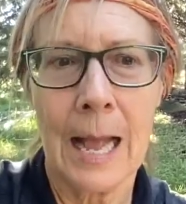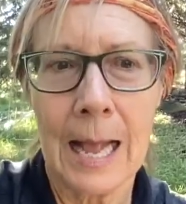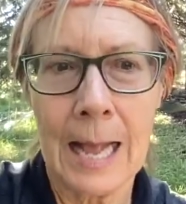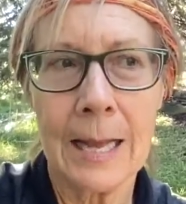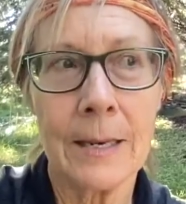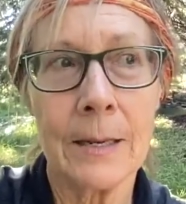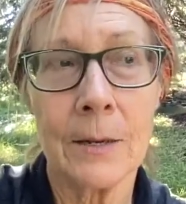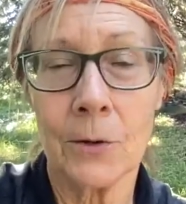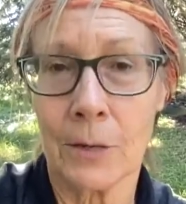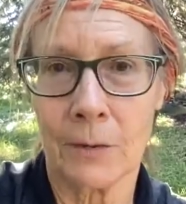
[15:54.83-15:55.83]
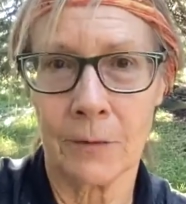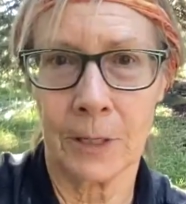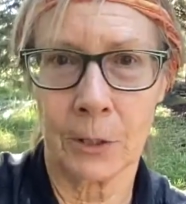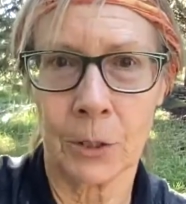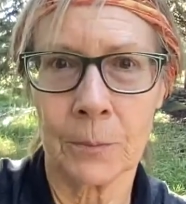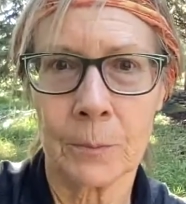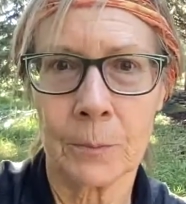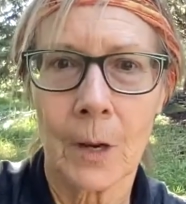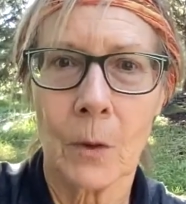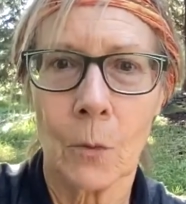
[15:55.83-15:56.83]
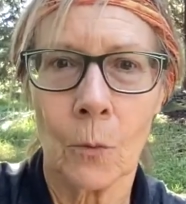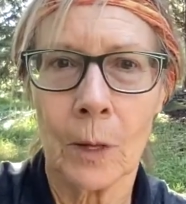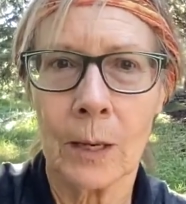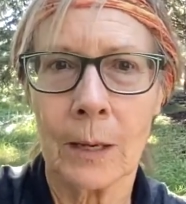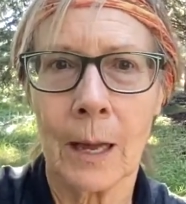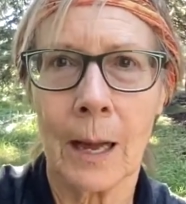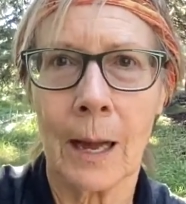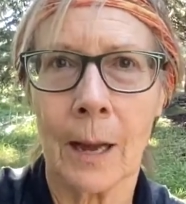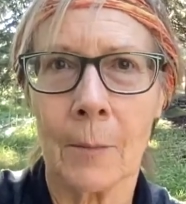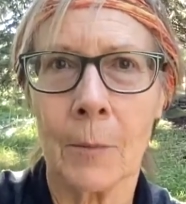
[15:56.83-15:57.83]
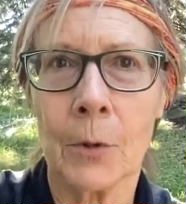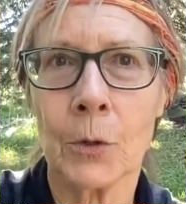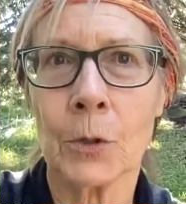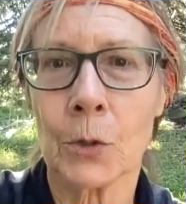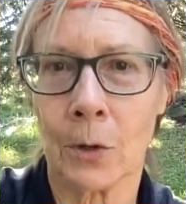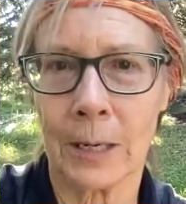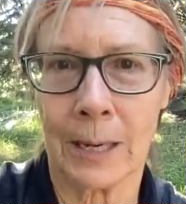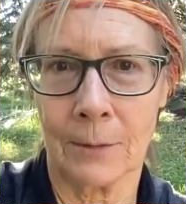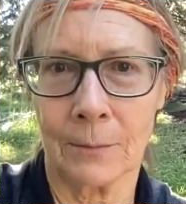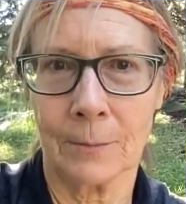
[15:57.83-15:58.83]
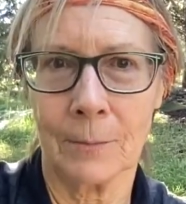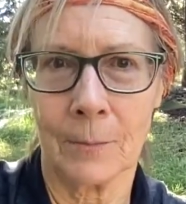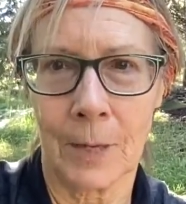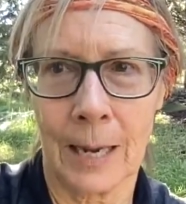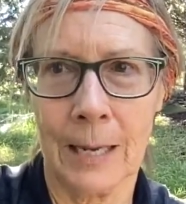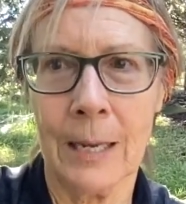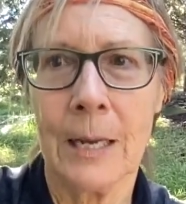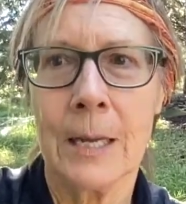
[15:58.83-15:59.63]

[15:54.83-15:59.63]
and in your definition when um, you're starting out. Okay.